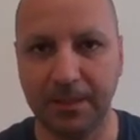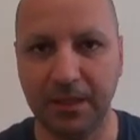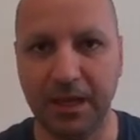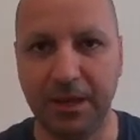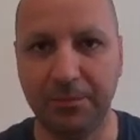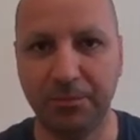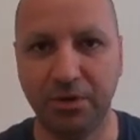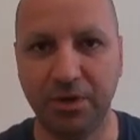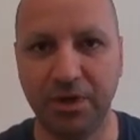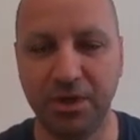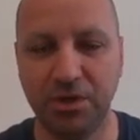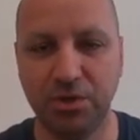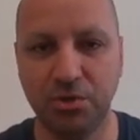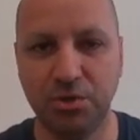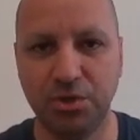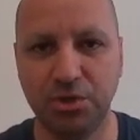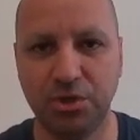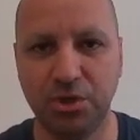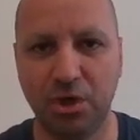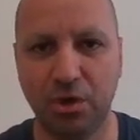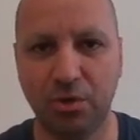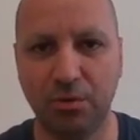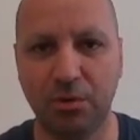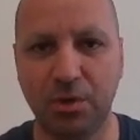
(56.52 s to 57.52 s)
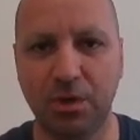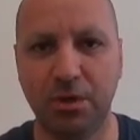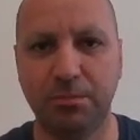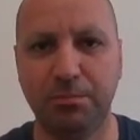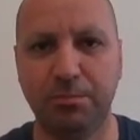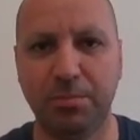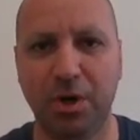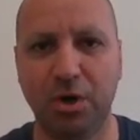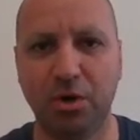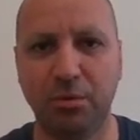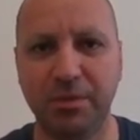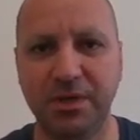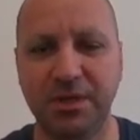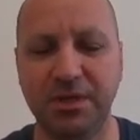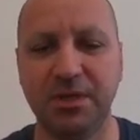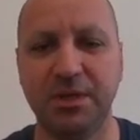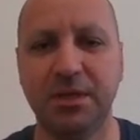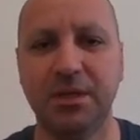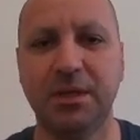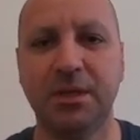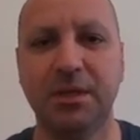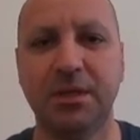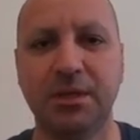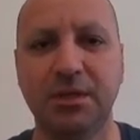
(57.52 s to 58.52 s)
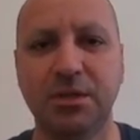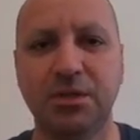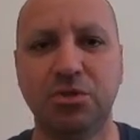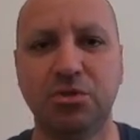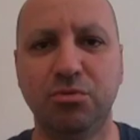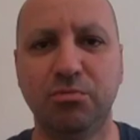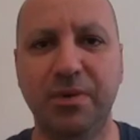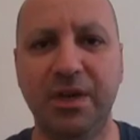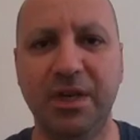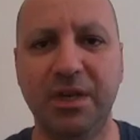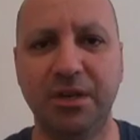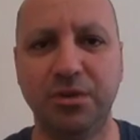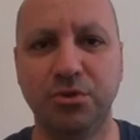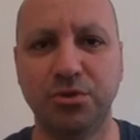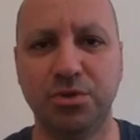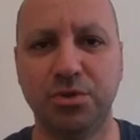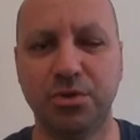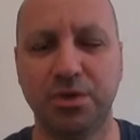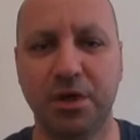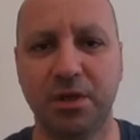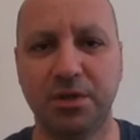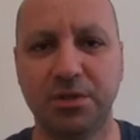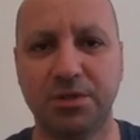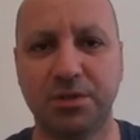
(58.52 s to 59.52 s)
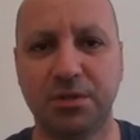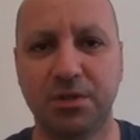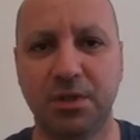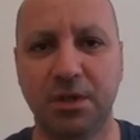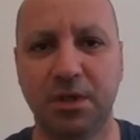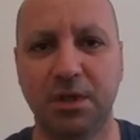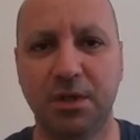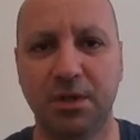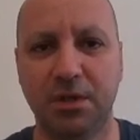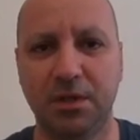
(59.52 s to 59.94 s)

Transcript: I'm going to use Pomi tomato sauce.